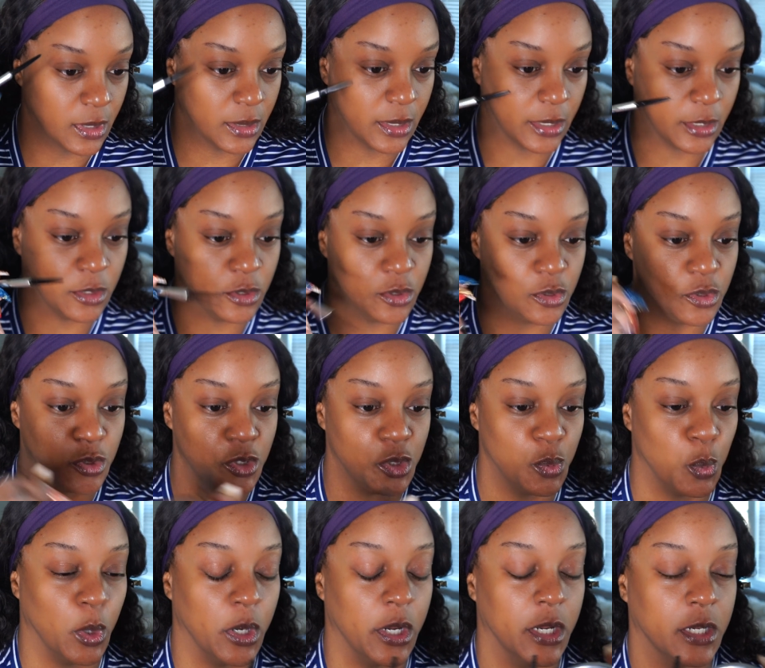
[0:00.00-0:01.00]
Like you
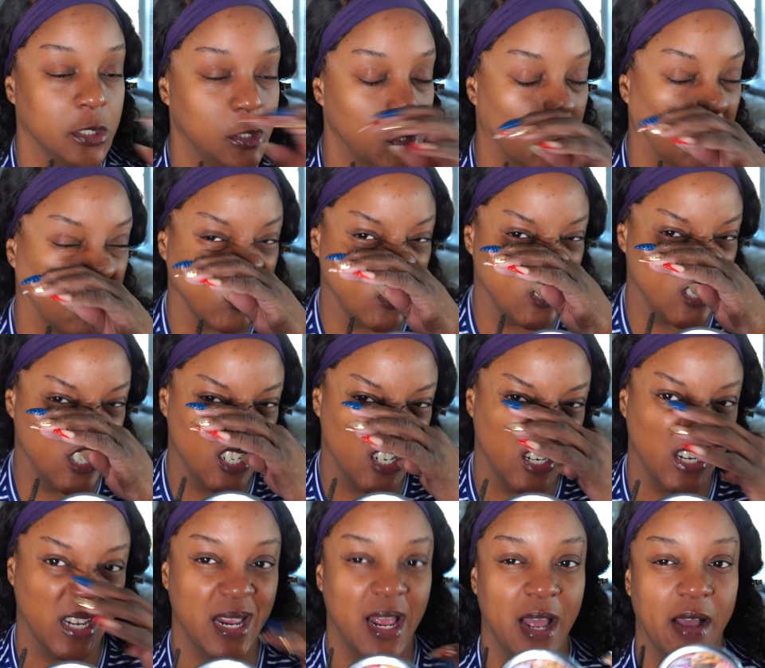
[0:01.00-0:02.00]
wouldn't or
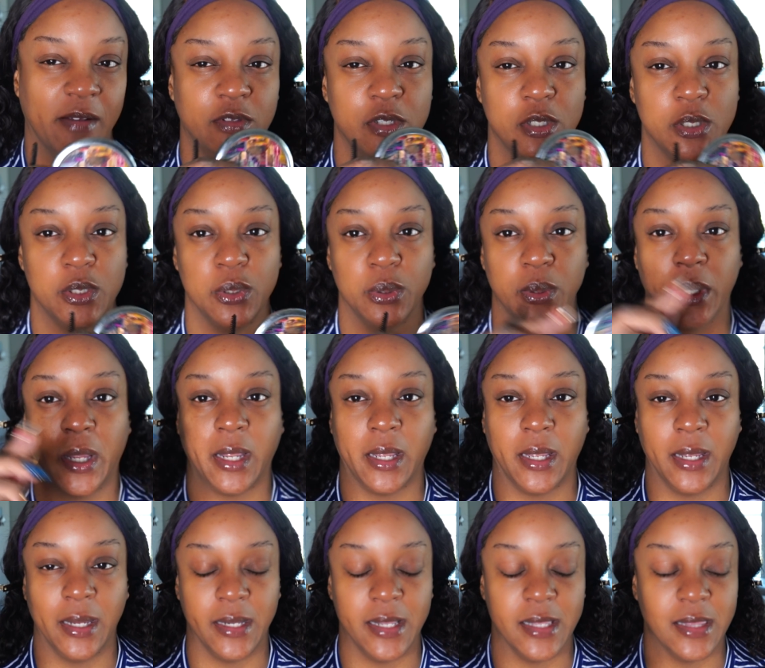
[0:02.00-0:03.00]
shouldn't have to do like
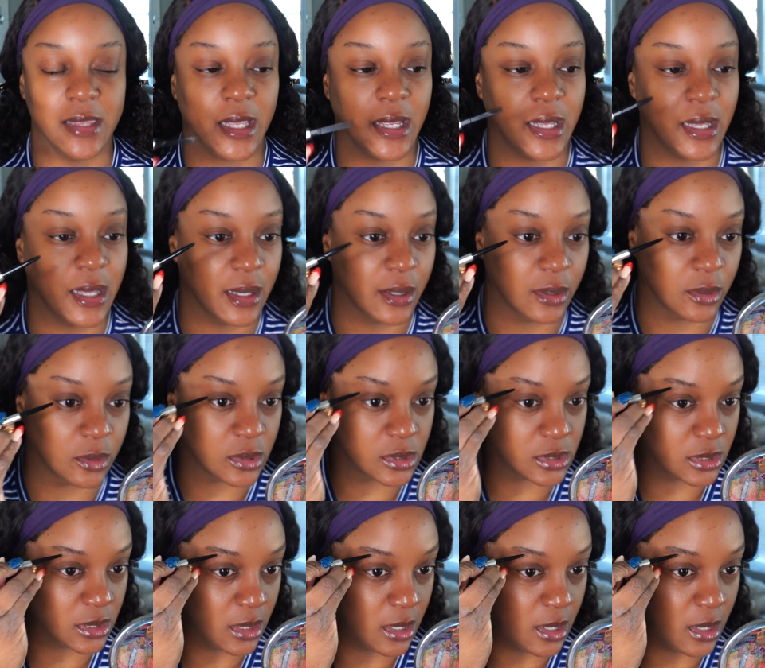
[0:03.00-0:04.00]
anything
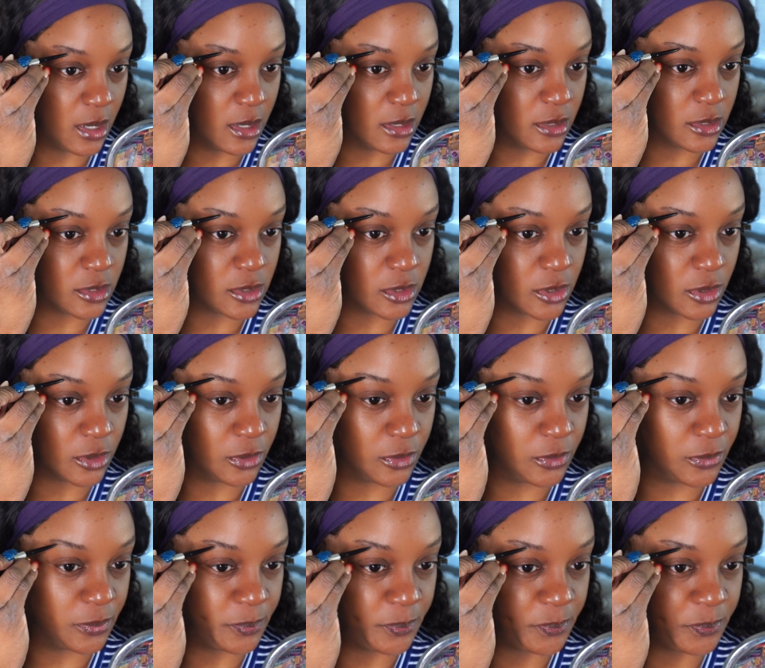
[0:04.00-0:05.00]
else.
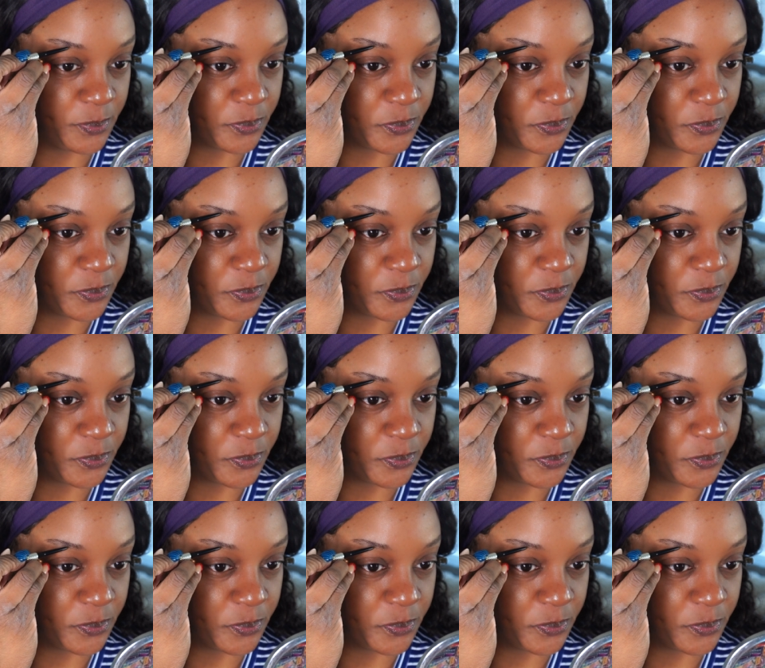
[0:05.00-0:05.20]
So